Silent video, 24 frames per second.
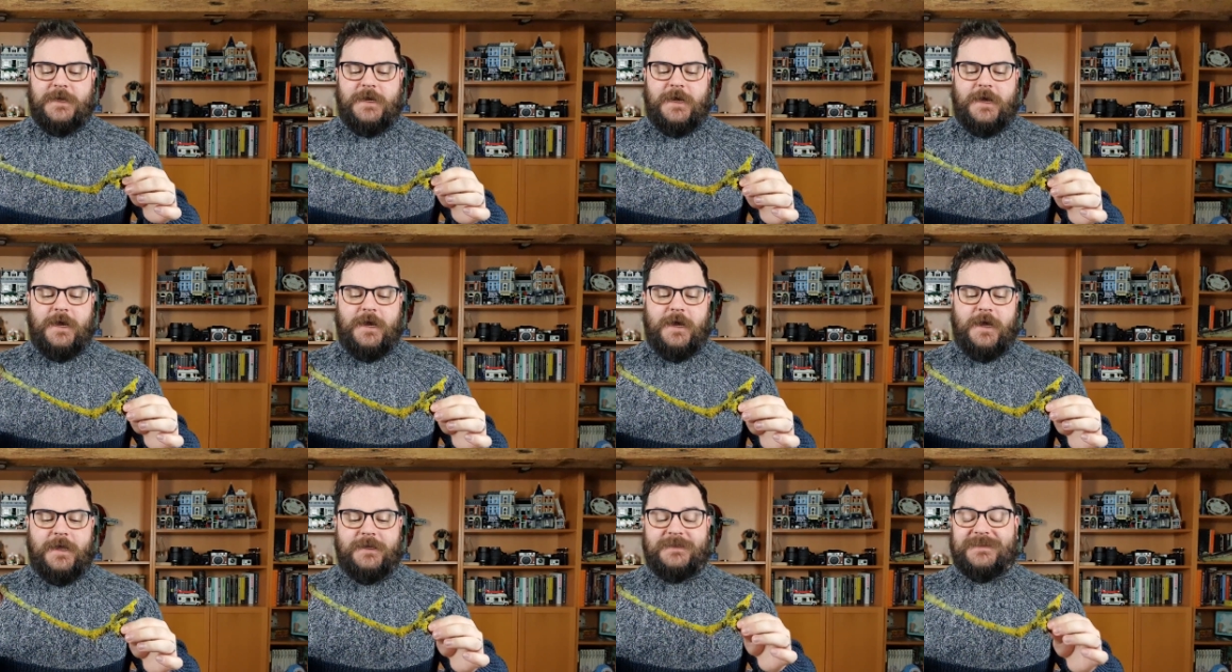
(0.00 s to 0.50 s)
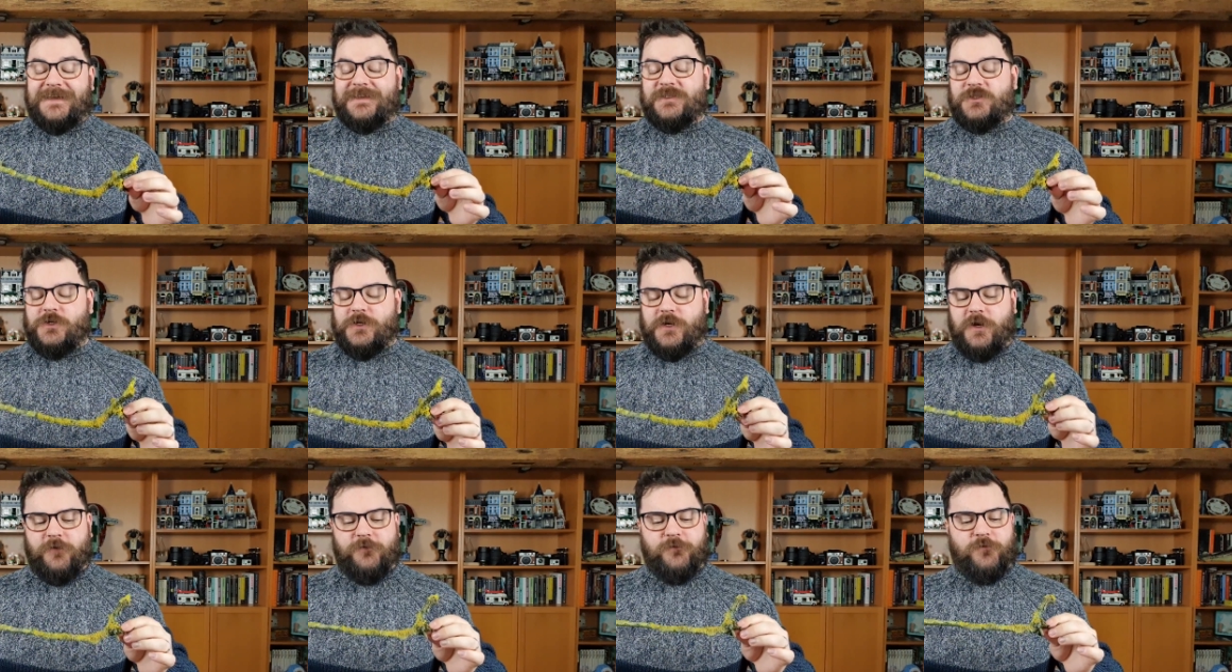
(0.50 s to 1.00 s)
Uh, it's
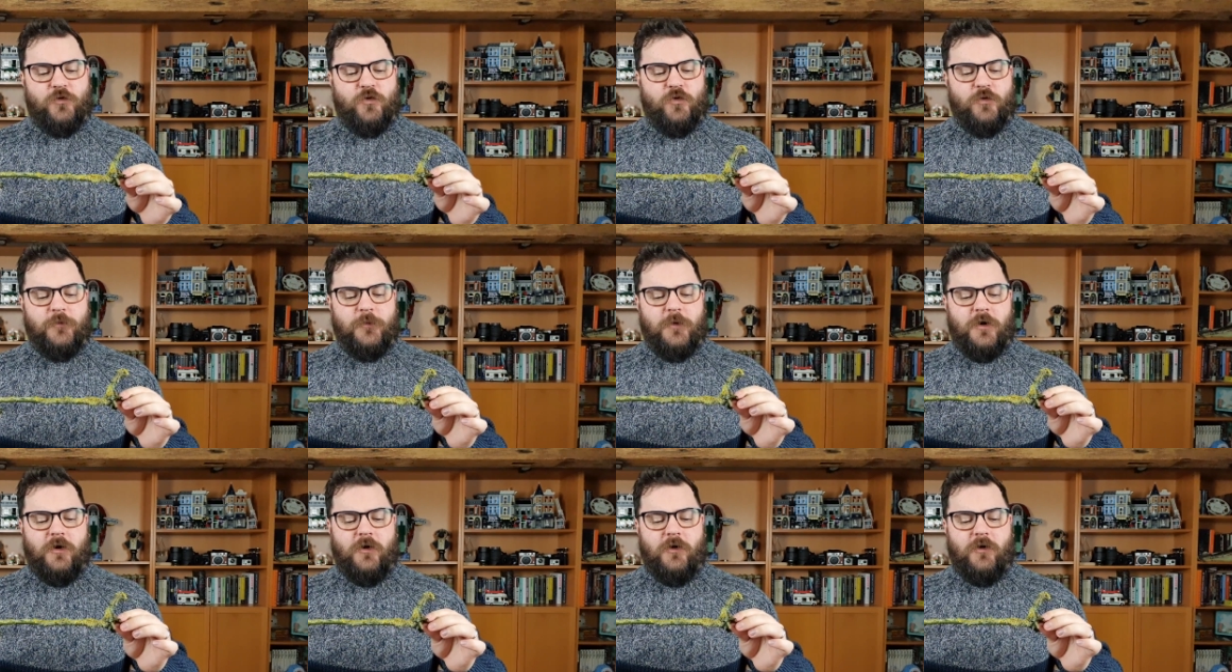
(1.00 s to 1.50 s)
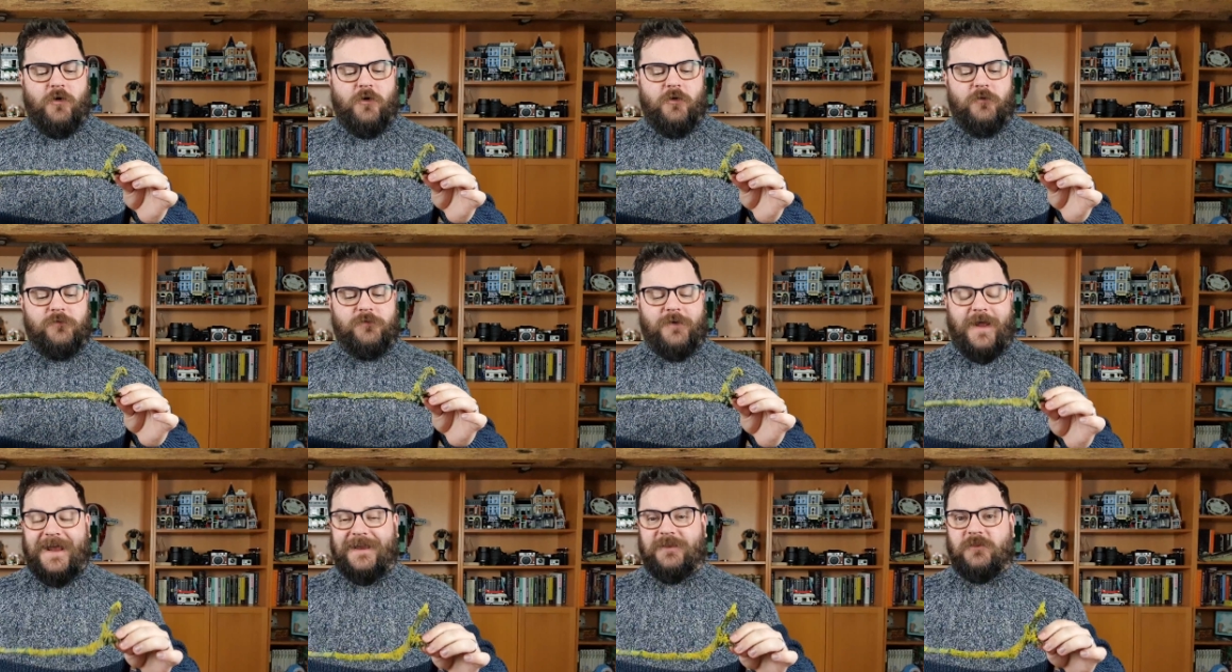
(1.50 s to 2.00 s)
actually a form
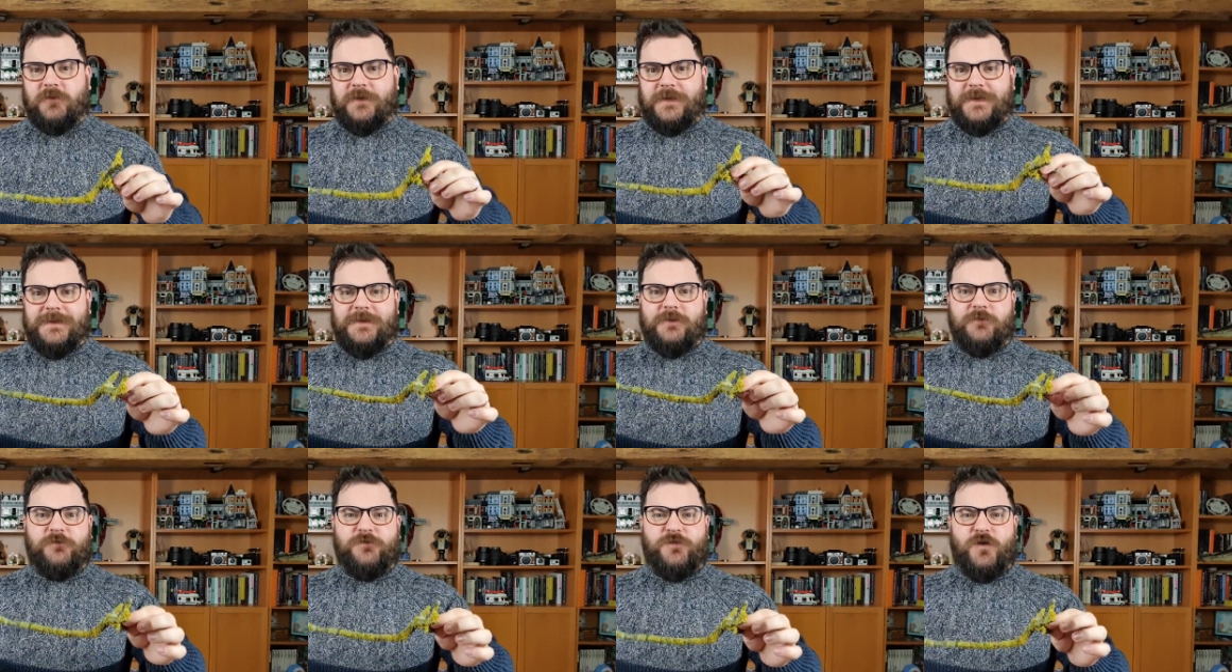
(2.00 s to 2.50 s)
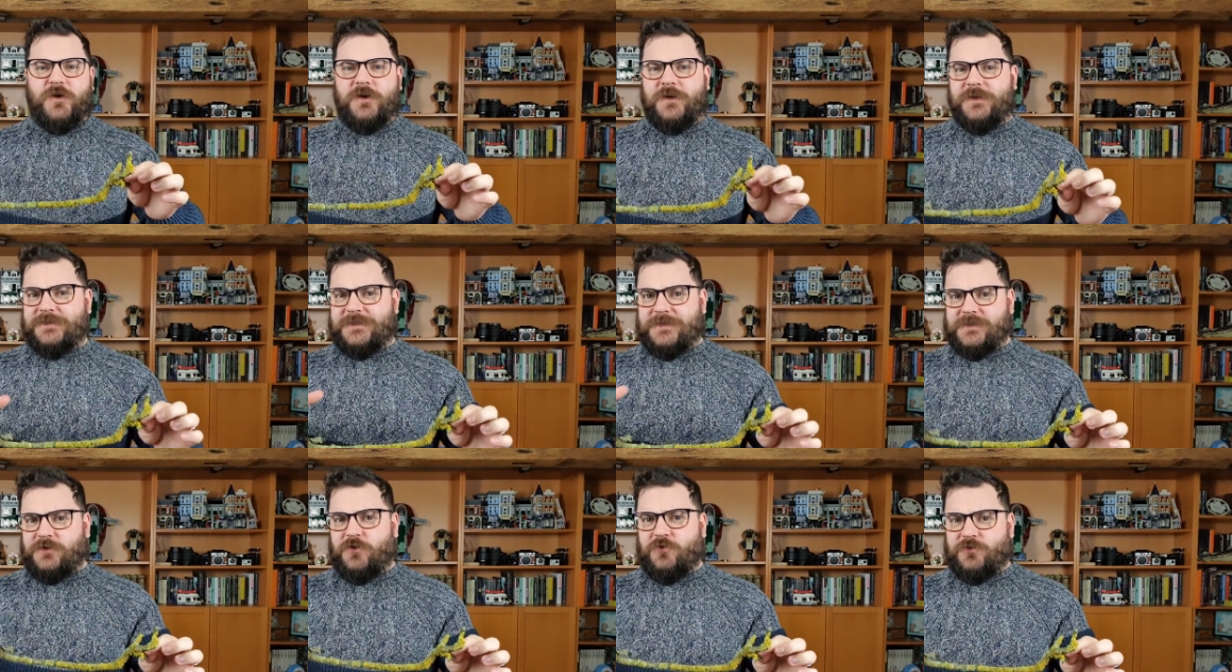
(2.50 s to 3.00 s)
of algae and
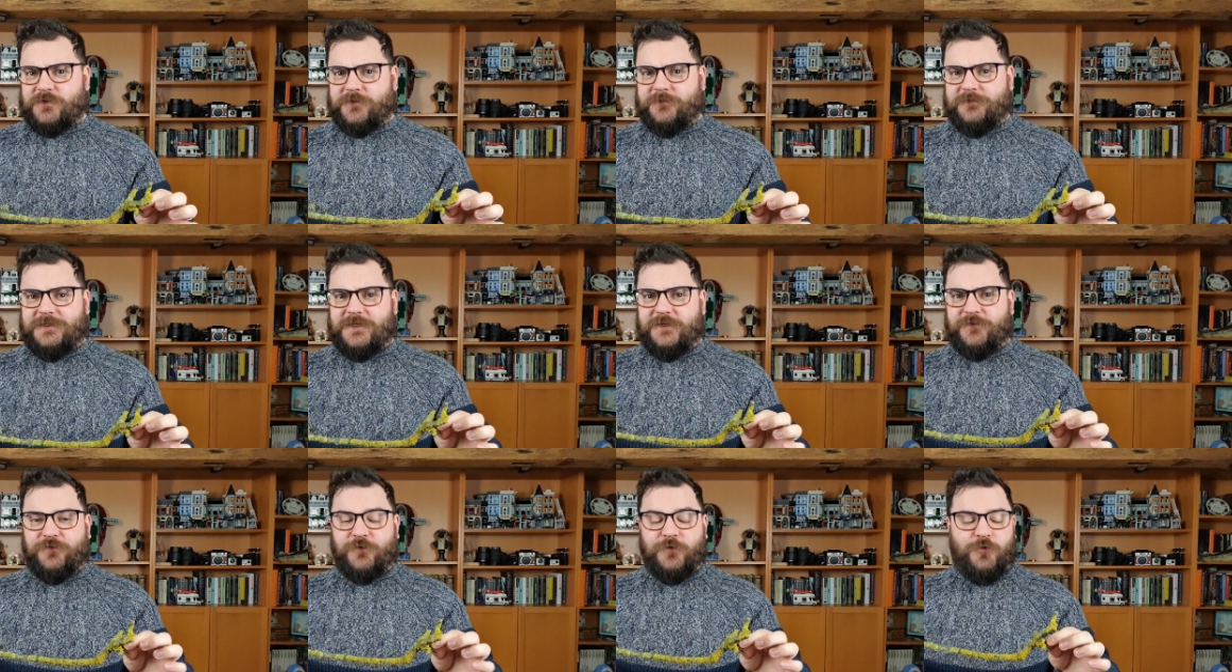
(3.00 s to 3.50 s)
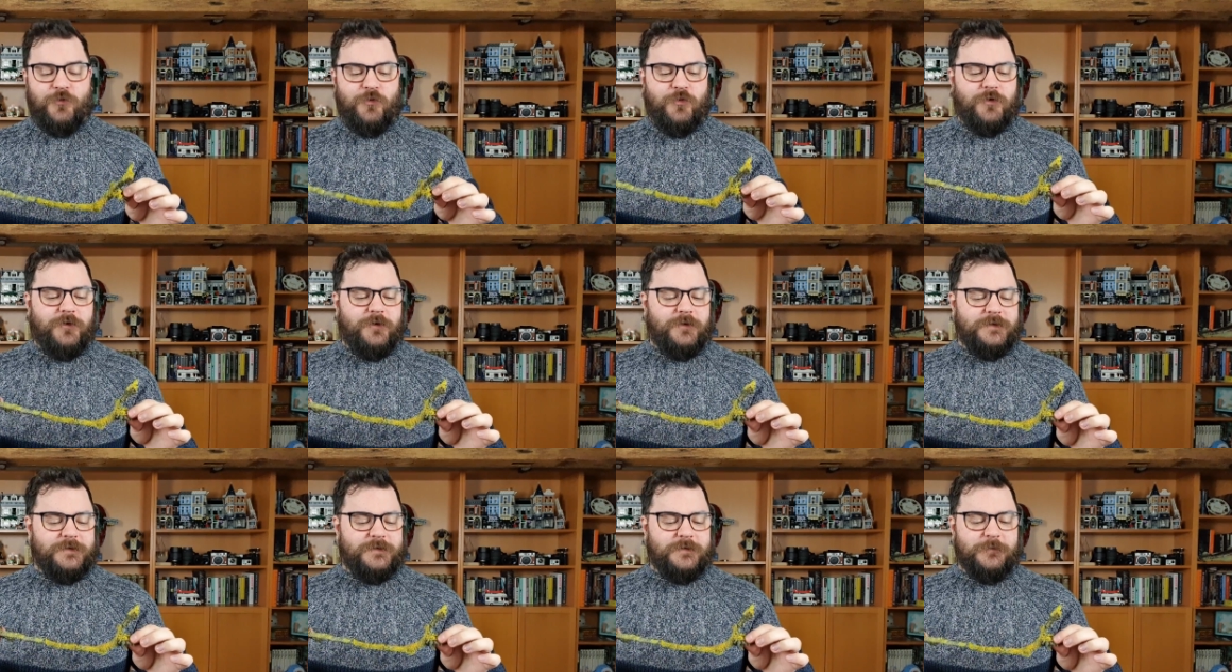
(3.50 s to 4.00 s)
fungus. There's lots of different
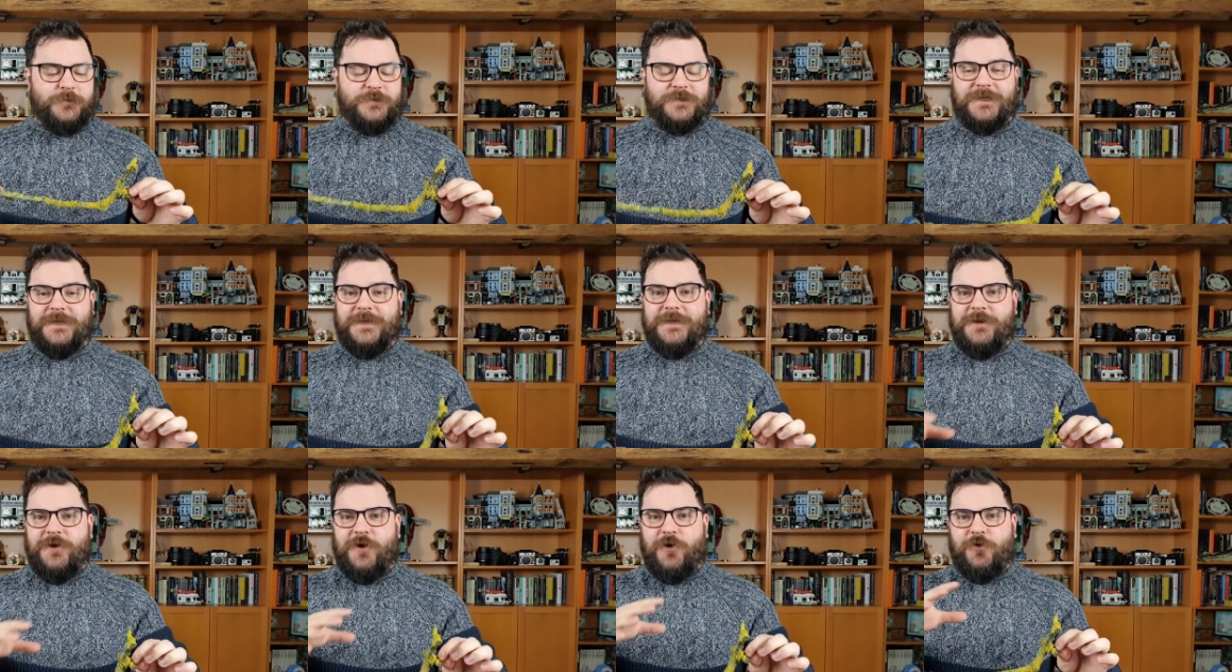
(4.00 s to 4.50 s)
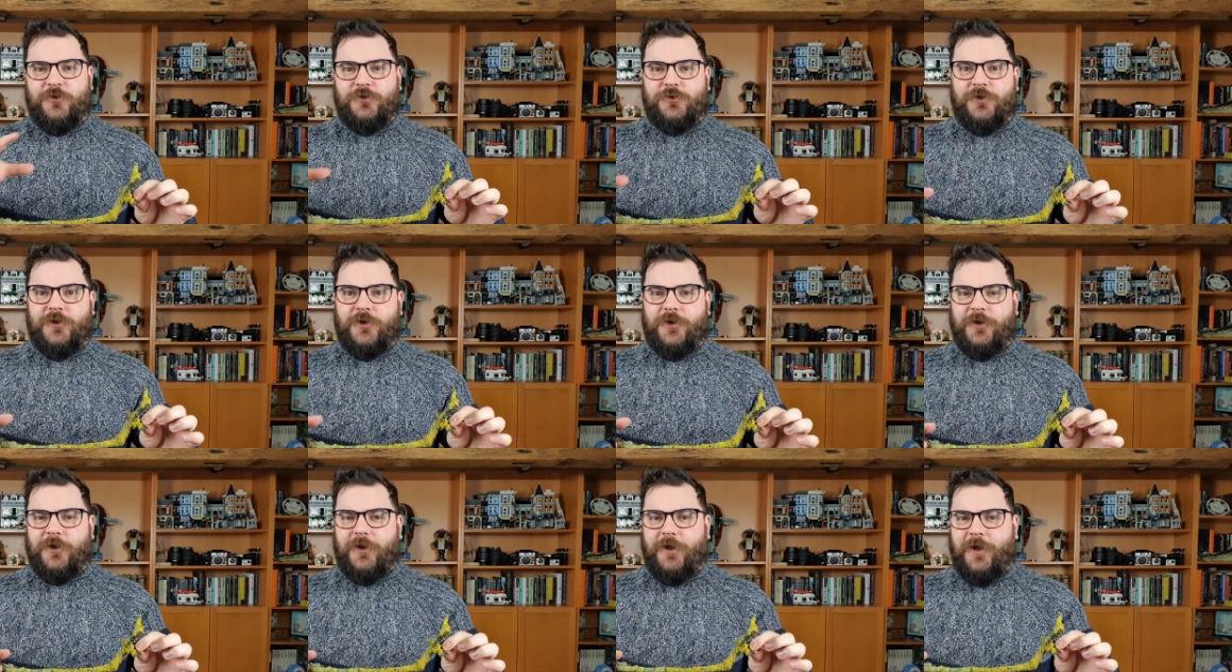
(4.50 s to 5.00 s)
organisms
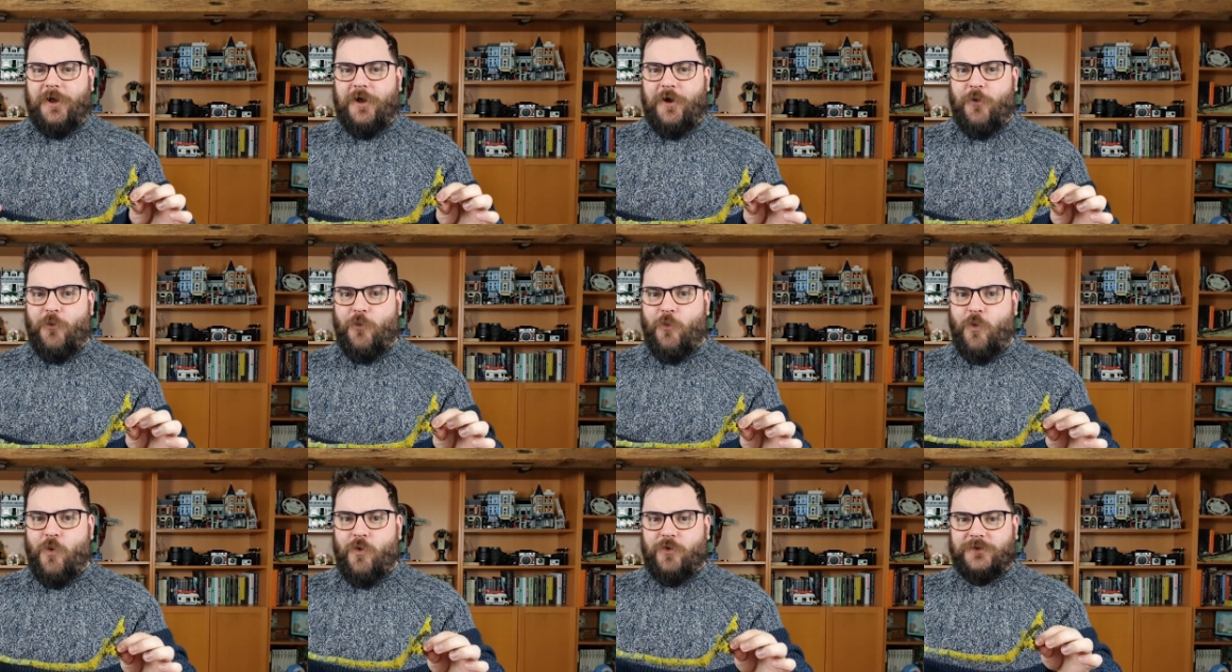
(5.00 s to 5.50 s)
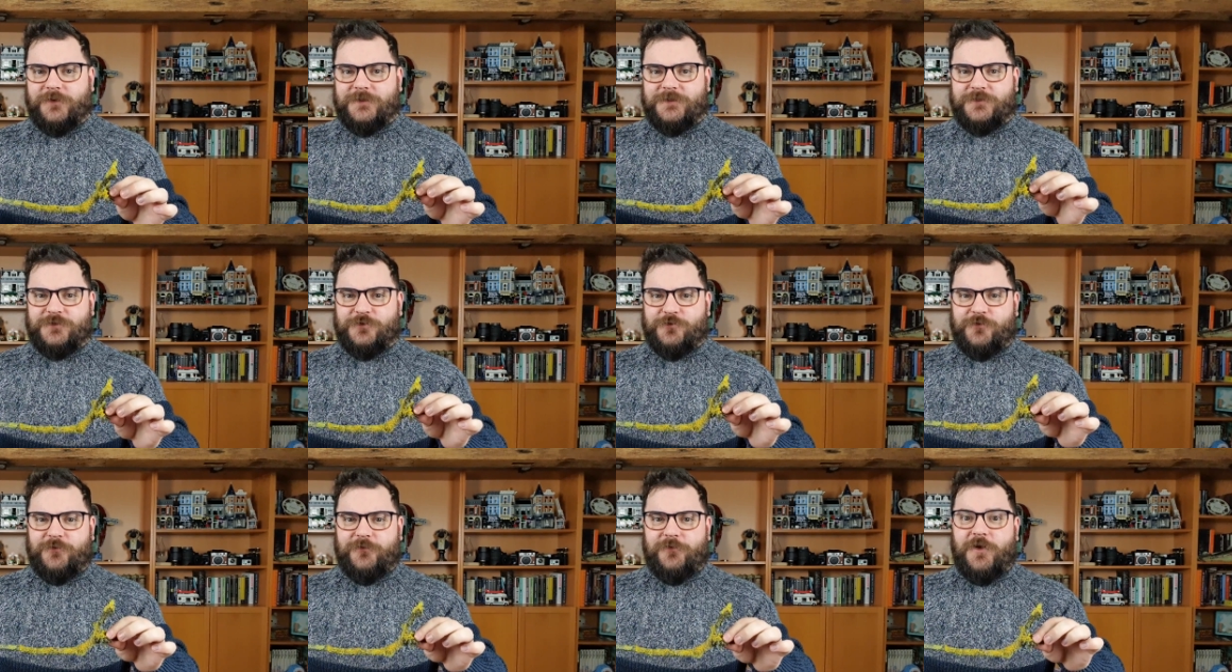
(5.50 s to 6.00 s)
under uh, one
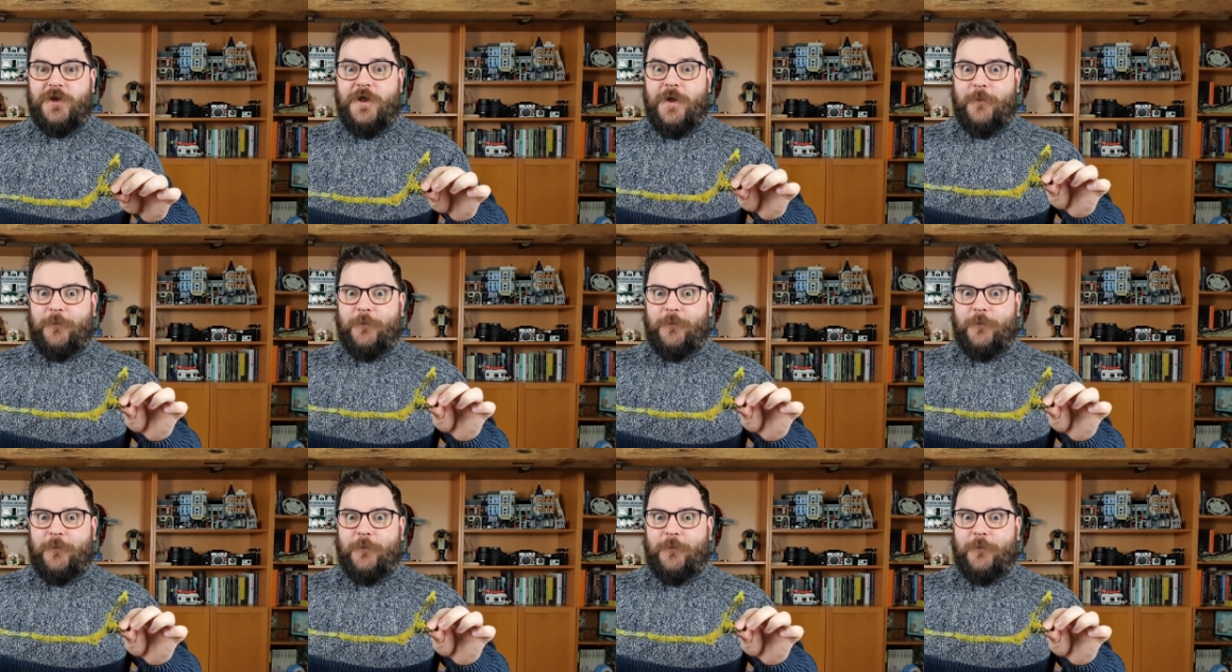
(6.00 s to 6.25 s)
sort of